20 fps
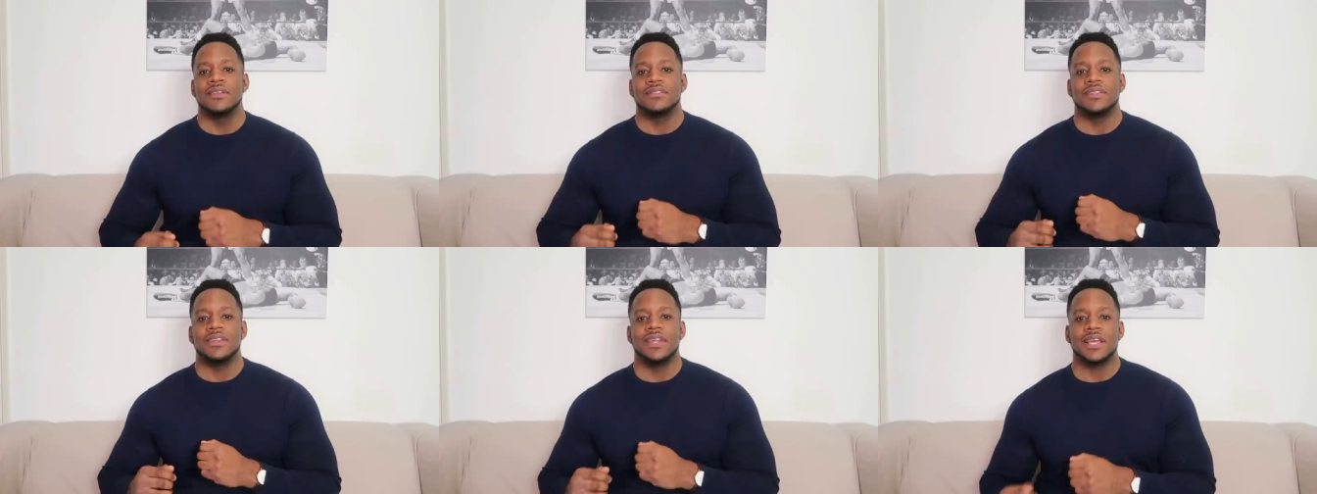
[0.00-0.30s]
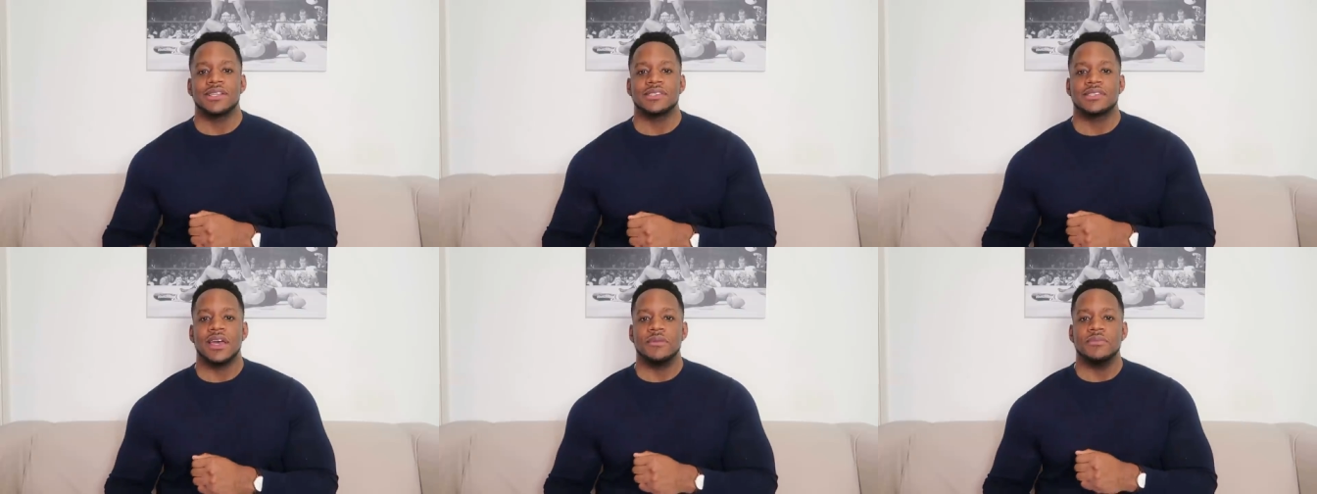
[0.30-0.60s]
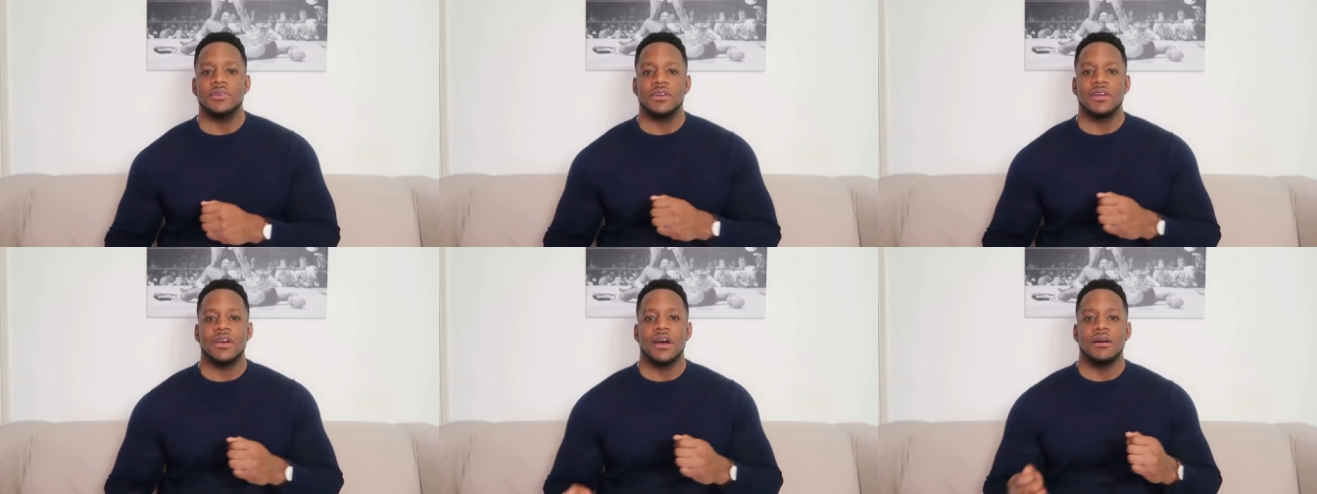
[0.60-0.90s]
the next
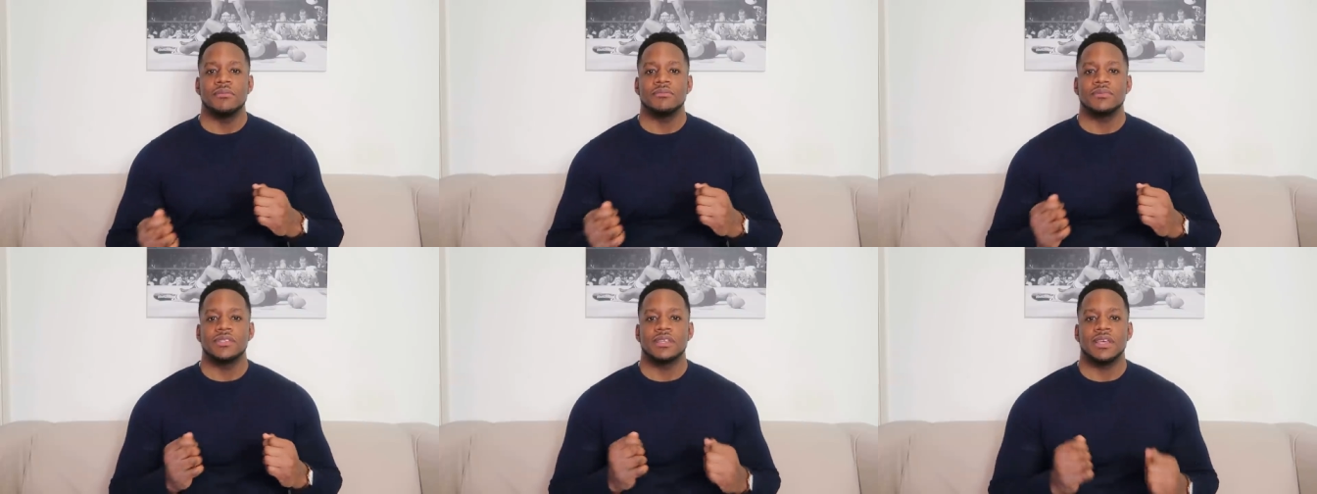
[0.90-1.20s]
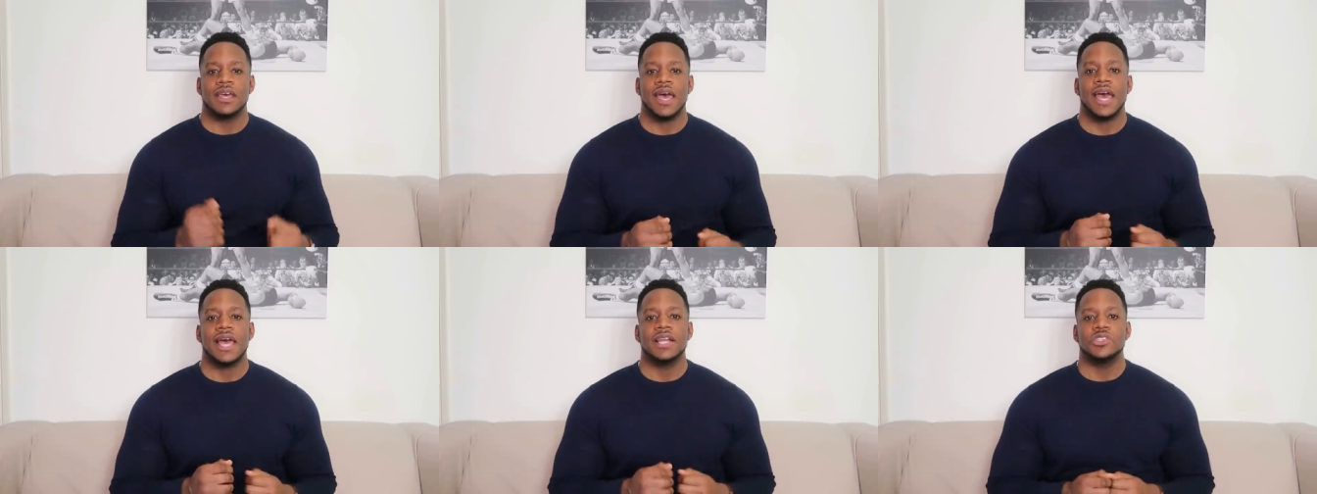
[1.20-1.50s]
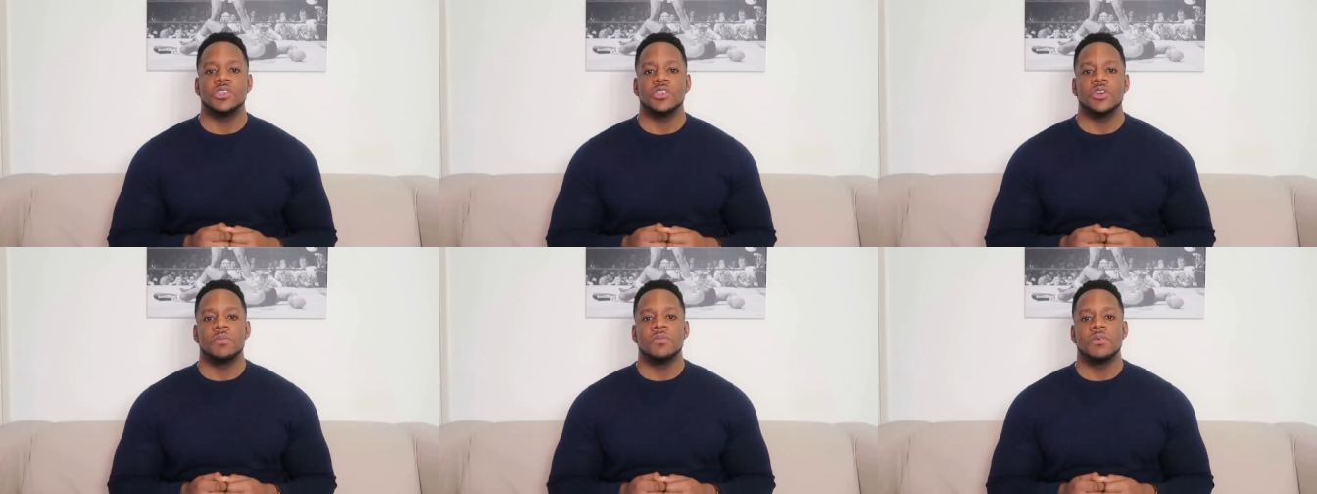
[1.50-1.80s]
time you come to
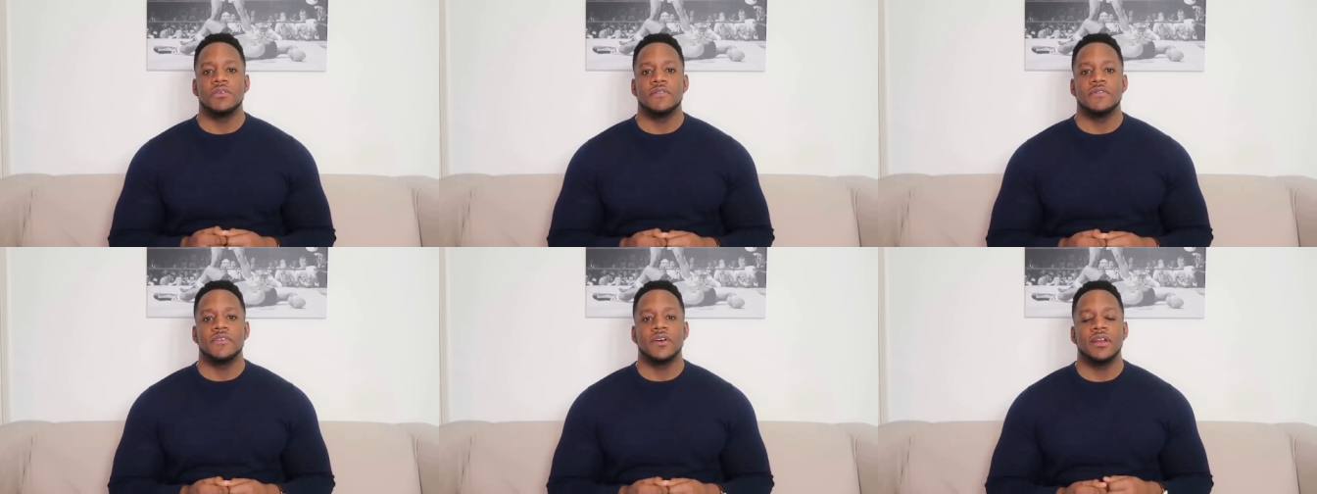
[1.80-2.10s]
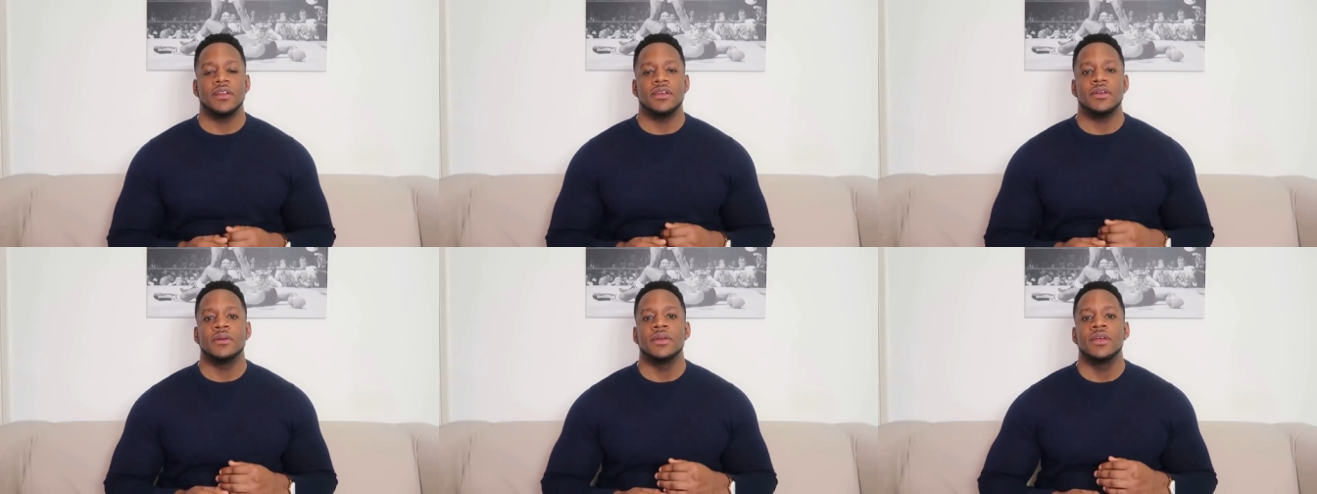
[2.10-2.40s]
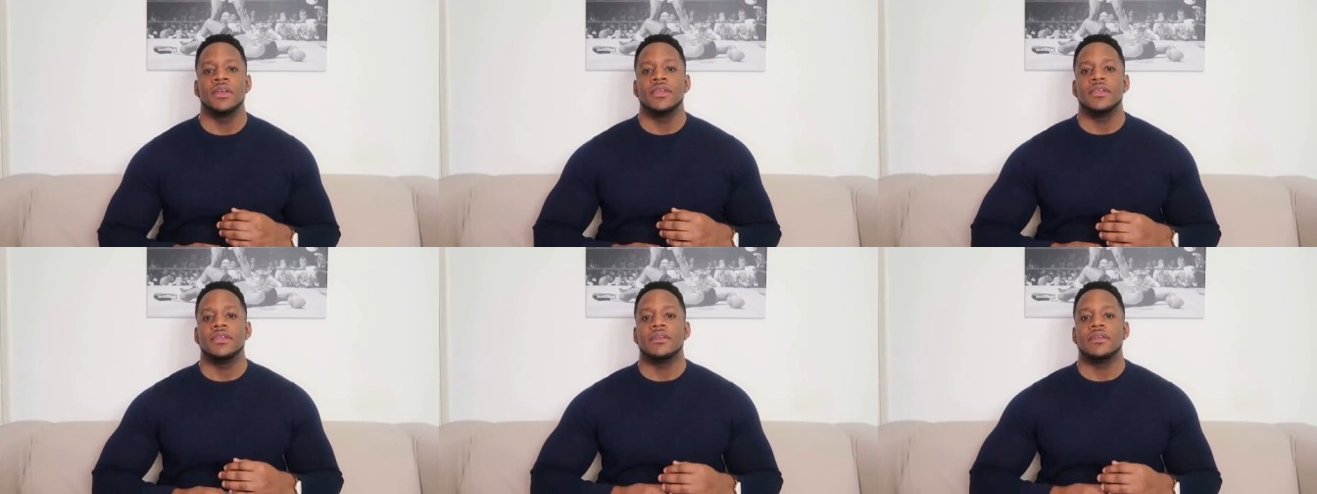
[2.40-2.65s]
add to your portfolio,